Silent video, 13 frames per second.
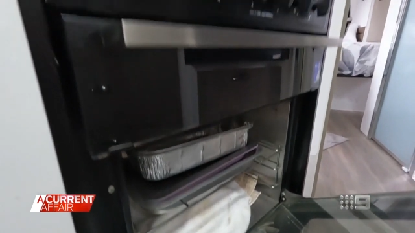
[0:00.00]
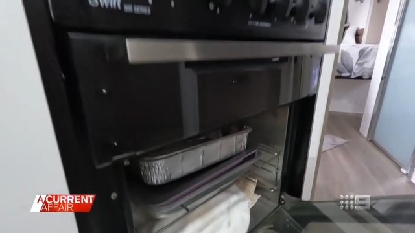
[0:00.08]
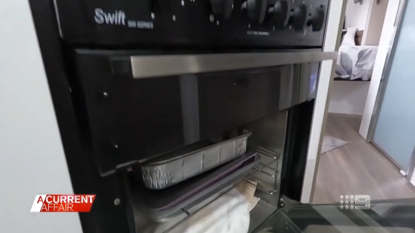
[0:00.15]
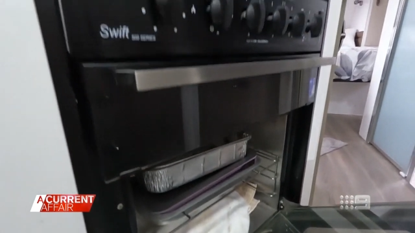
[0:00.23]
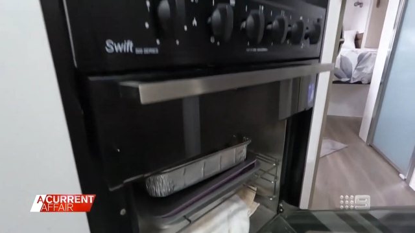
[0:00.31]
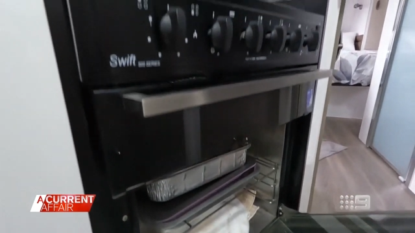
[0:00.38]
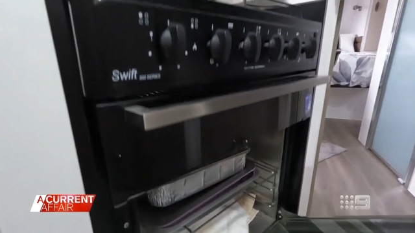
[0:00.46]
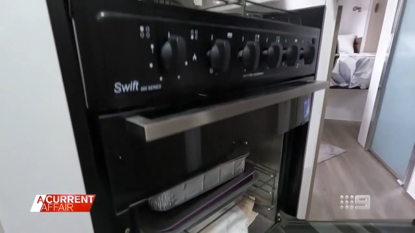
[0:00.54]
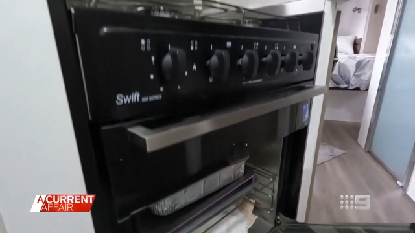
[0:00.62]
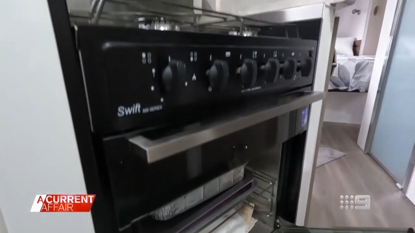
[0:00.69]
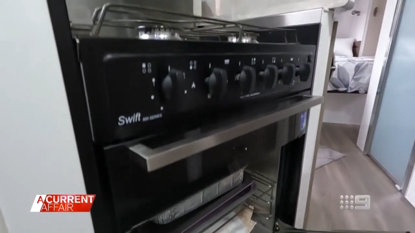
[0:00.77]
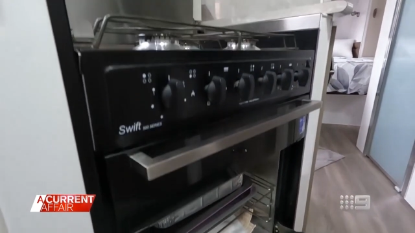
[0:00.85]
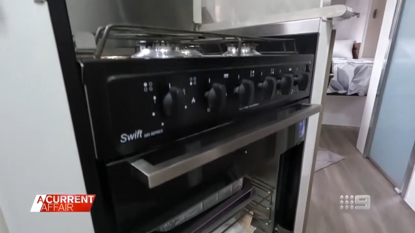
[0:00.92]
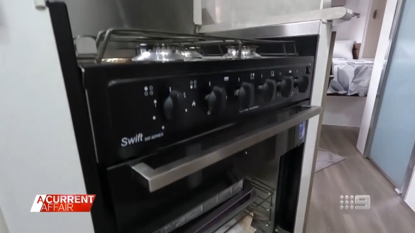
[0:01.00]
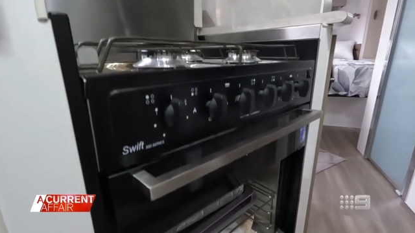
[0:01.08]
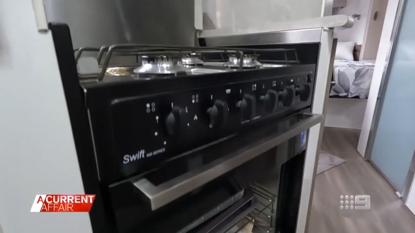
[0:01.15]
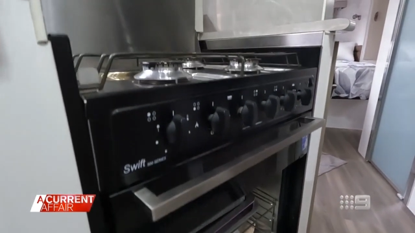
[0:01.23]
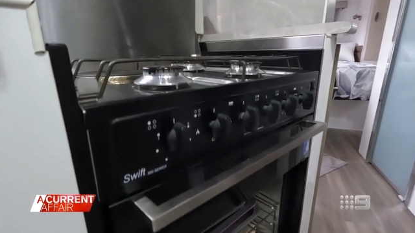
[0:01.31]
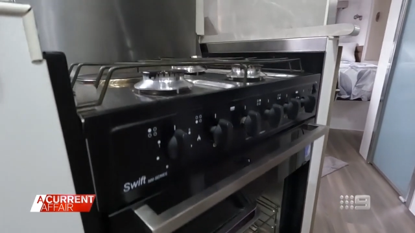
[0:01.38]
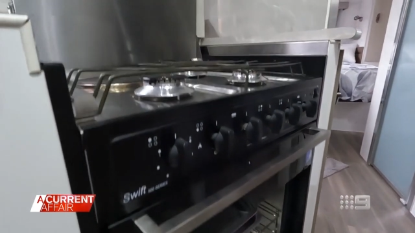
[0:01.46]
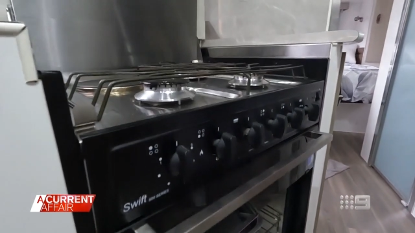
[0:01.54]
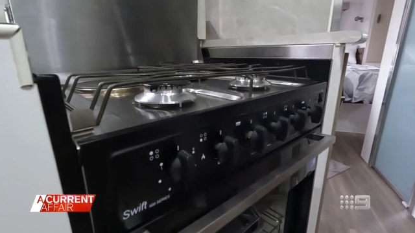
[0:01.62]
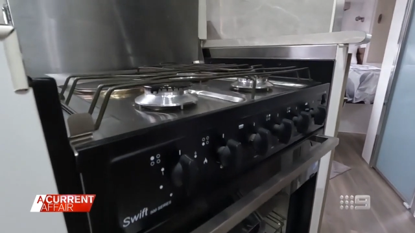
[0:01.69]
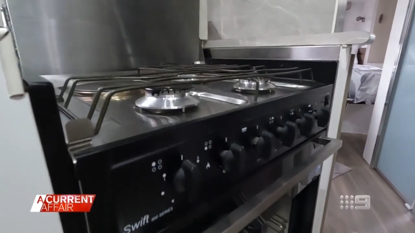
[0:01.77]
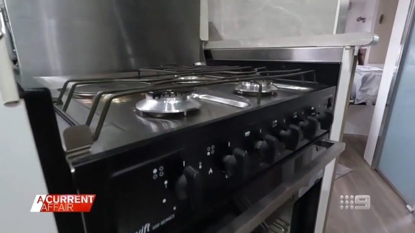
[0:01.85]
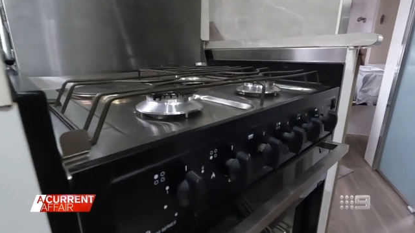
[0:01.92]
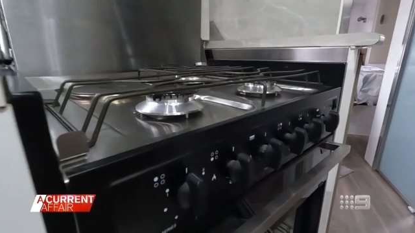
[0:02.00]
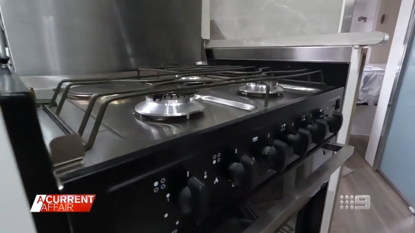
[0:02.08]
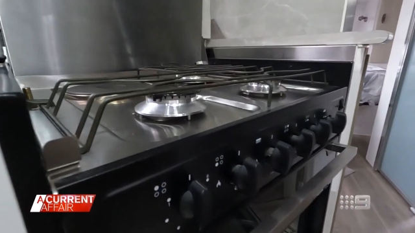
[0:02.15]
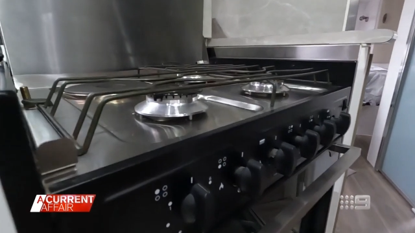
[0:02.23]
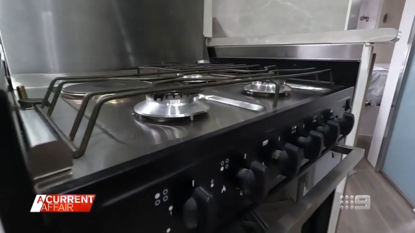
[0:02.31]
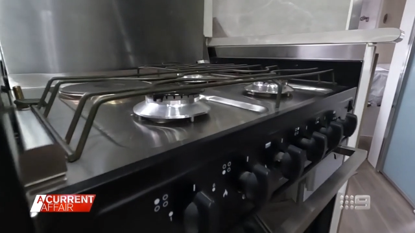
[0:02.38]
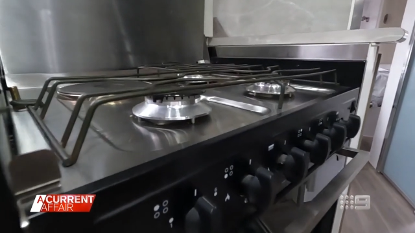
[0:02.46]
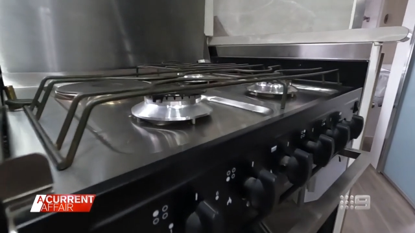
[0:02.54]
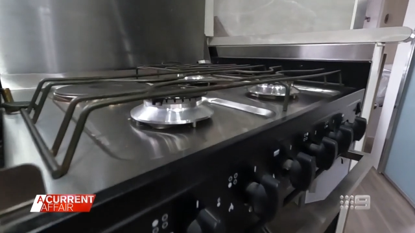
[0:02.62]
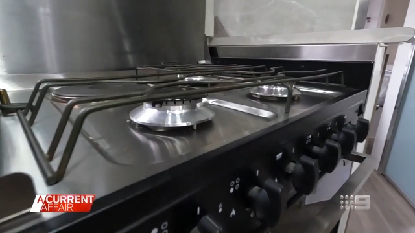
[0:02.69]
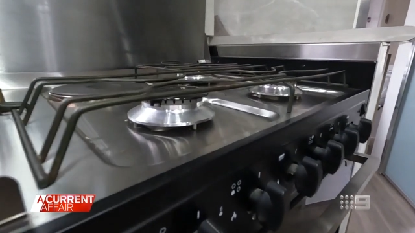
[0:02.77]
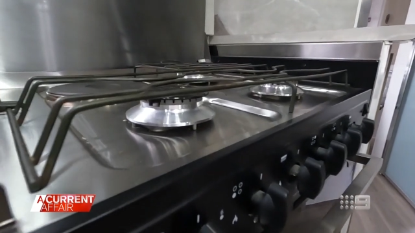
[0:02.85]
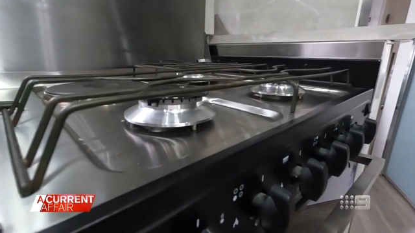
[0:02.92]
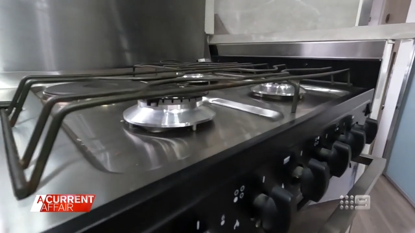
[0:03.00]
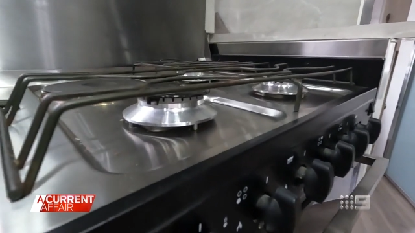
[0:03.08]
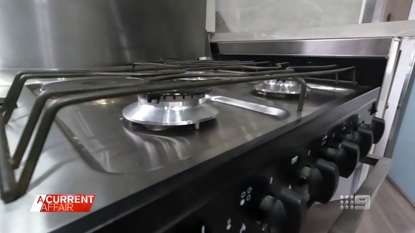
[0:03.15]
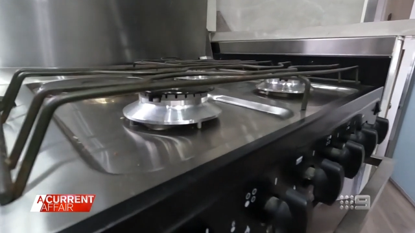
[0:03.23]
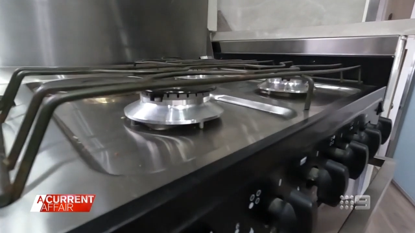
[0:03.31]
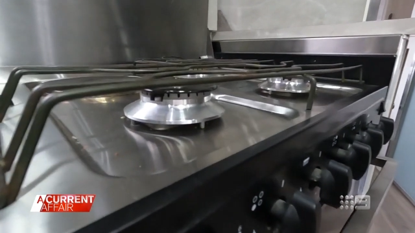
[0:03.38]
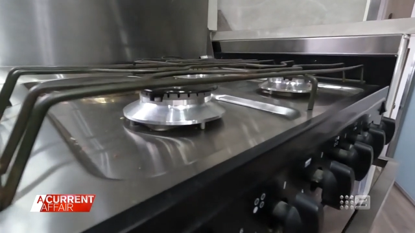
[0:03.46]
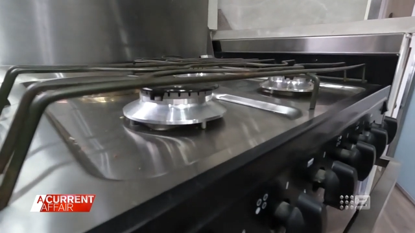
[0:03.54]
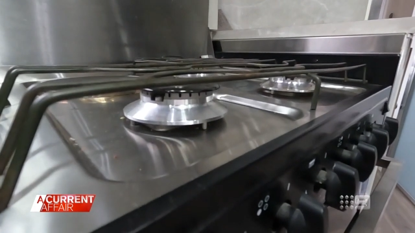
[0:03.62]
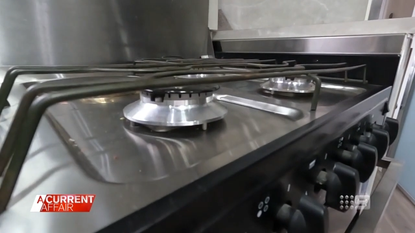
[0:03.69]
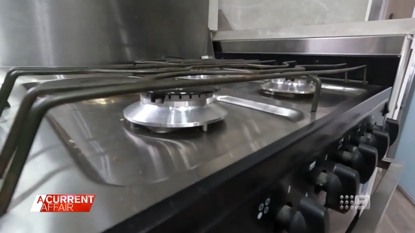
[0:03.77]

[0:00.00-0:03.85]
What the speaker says: [unreadable: no face in view]